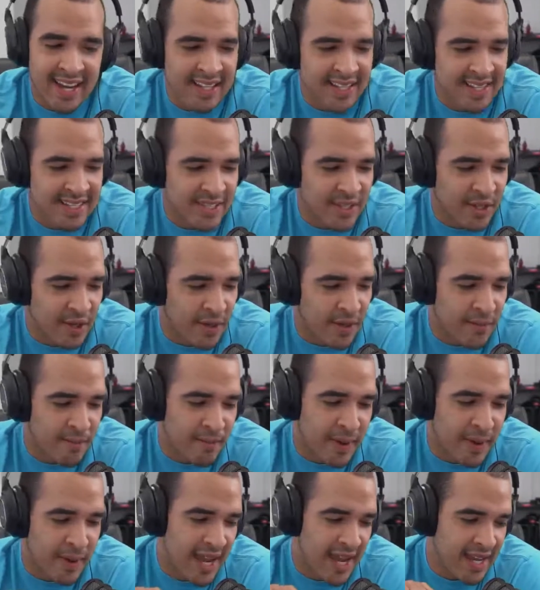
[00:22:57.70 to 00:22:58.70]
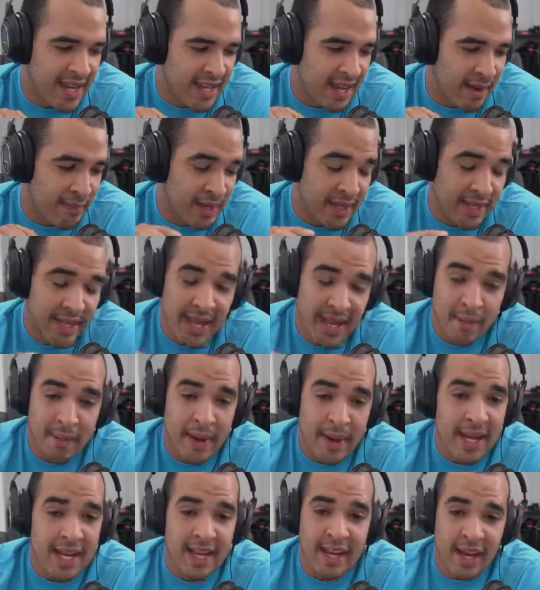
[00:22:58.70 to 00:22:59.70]
So my
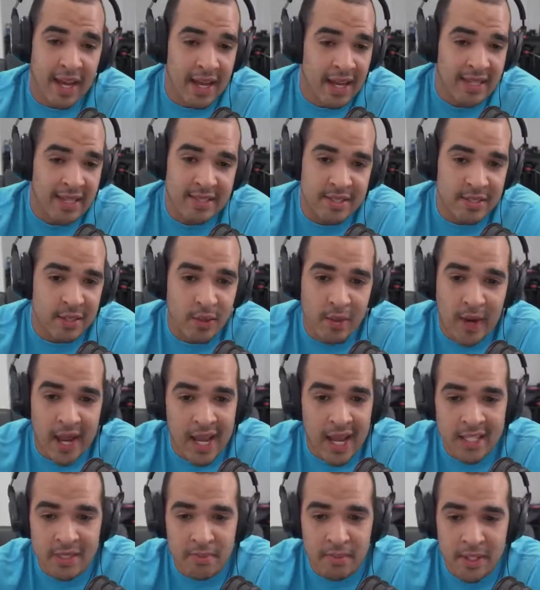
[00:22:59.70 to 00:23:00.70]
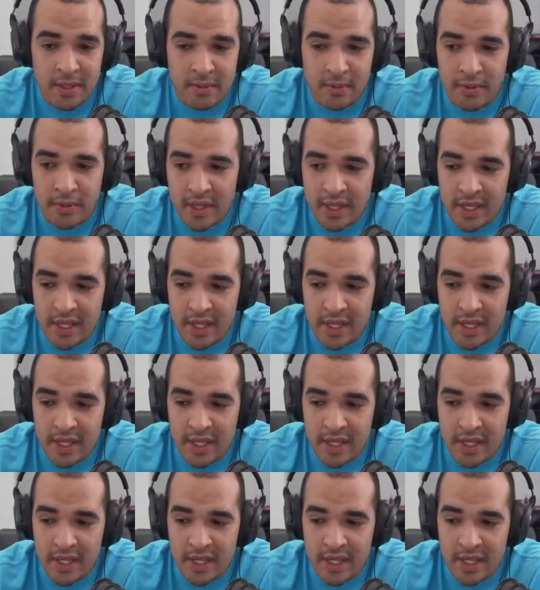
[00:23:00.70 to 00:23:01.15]
clients don't ask me to bring